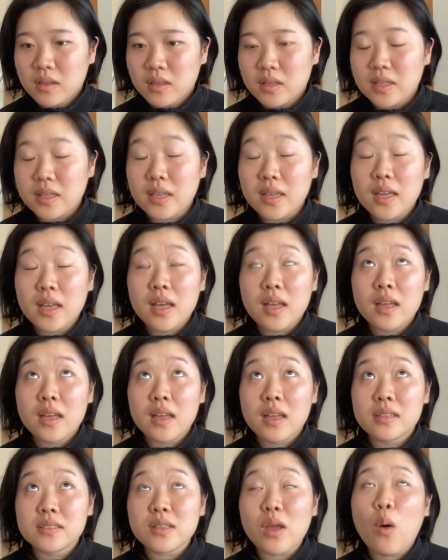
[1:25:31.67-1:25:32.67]

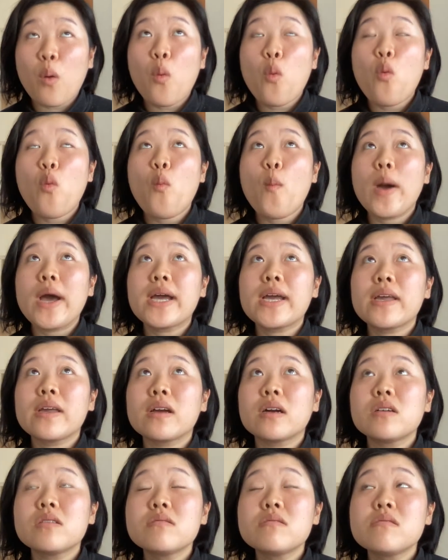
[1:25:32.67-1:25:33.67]
Yes, oh my
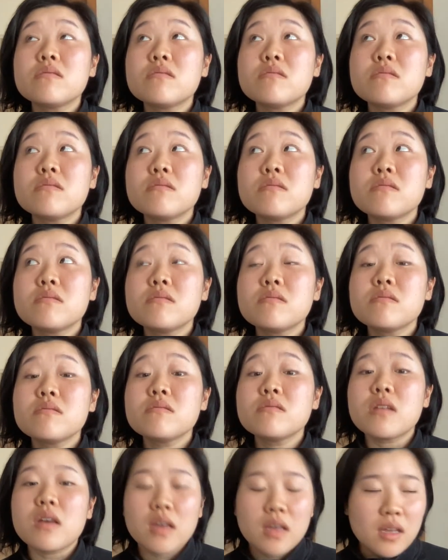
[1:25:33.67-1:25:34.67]

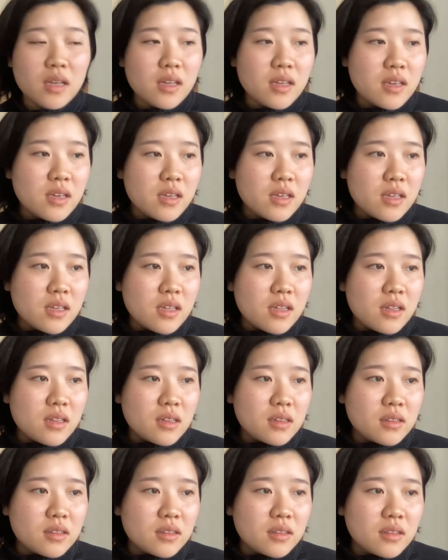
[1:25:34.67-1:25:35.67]
God.
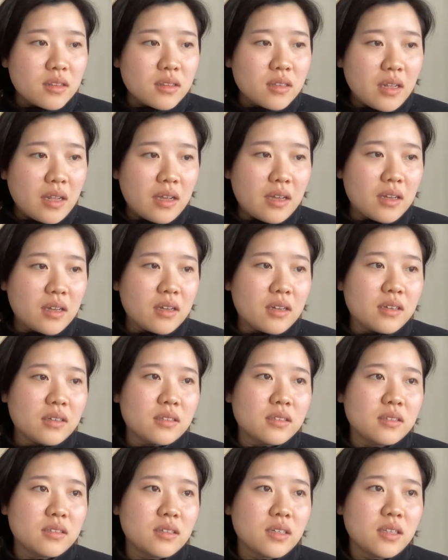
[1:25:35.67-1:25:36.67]

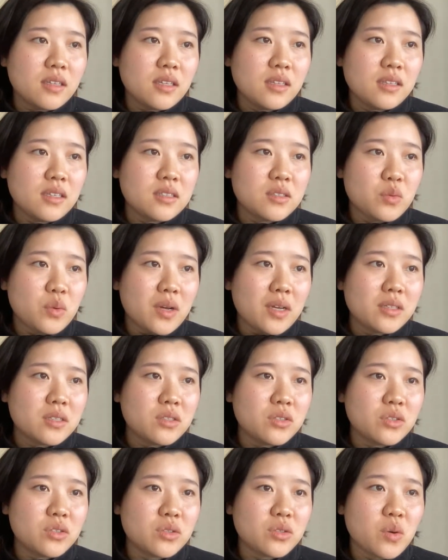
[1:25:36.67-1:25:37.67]
Yeah, I think that's why
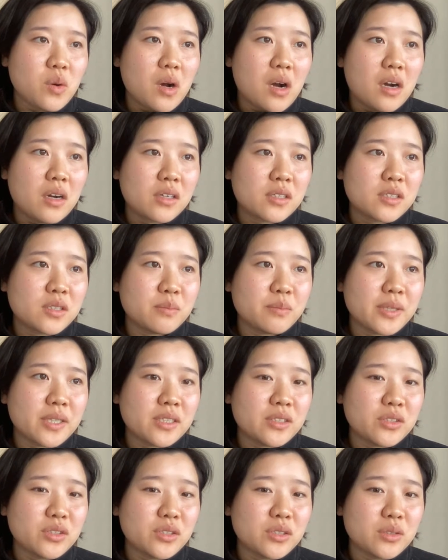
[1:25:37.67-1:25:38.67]
it's just so hard to pick
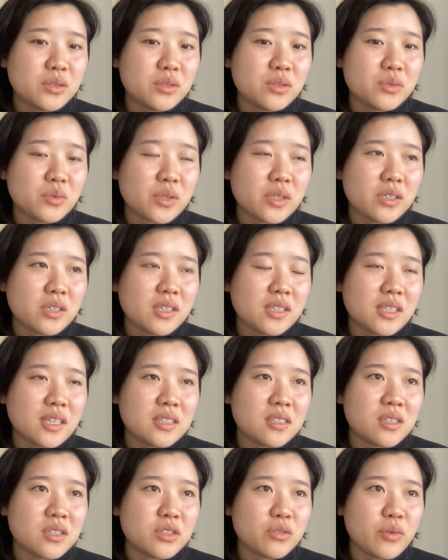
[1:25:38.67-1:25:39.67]
and choose when you're in
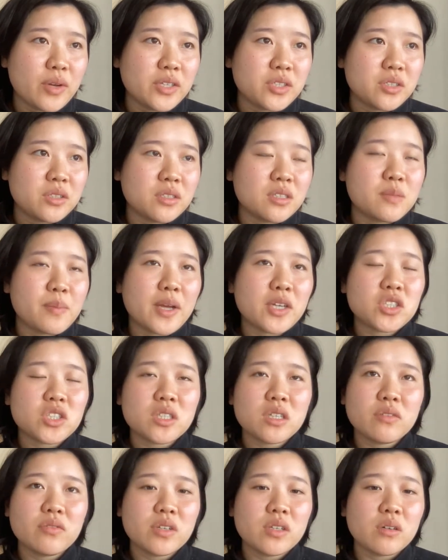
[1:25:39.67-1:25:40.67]
that situation,
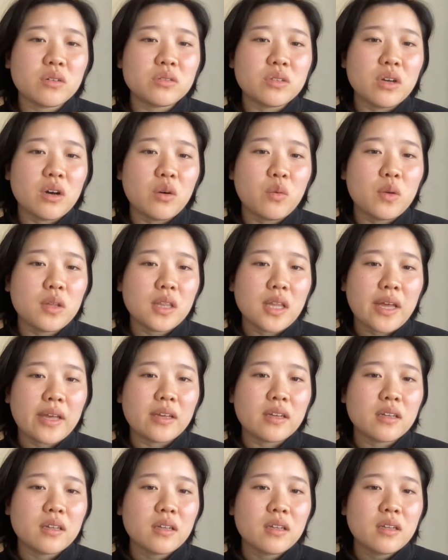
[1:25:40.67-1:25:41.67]
especially if you don't know what
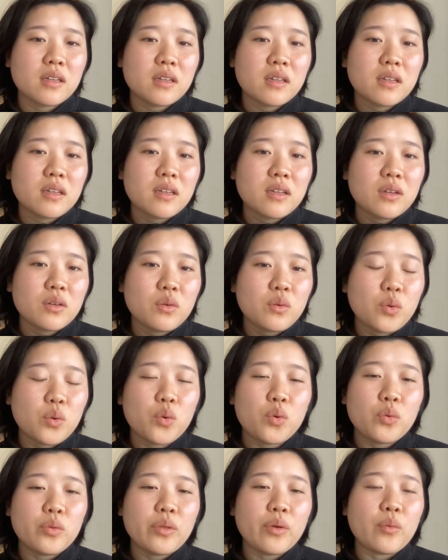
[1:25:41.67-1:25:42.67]
like
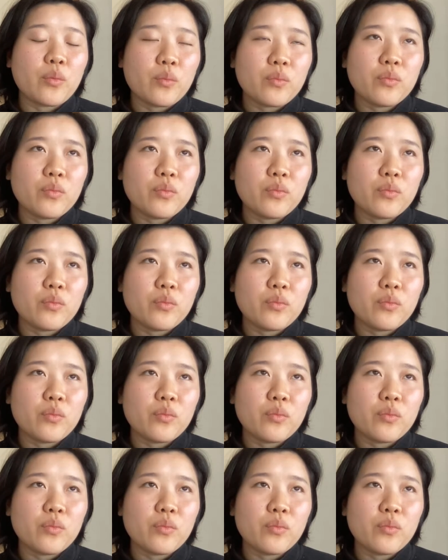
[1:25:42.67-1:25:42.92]
who the